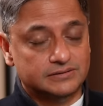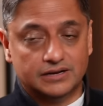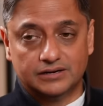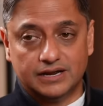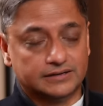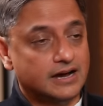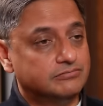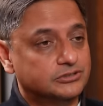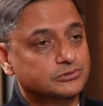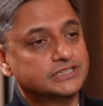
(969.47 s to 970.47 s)
and
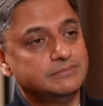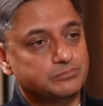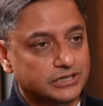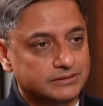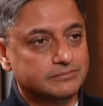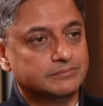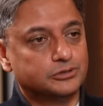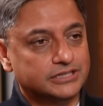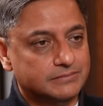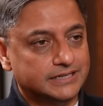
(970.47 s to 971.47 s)
government would keep pulling,
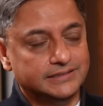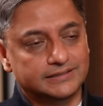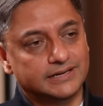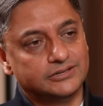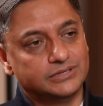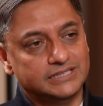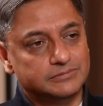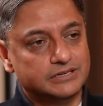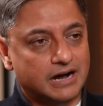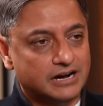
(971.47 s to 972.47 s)
putting money in there to
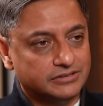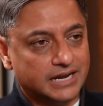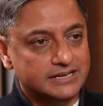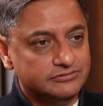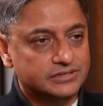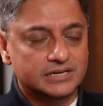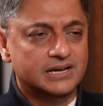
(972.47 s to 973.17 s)
keep them half alive.